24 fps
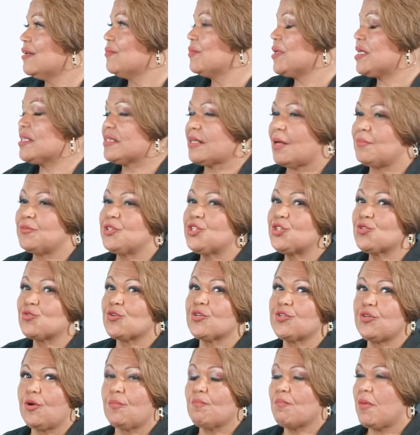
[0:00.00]
because I'm sure
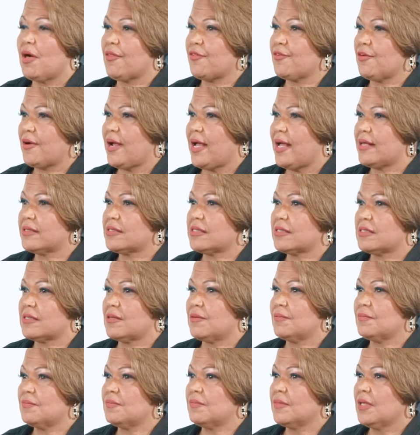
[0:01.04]
your mother has
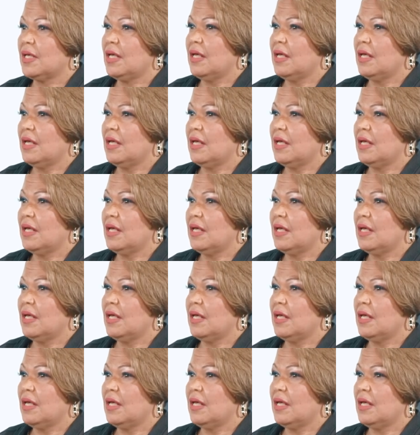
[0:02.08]
some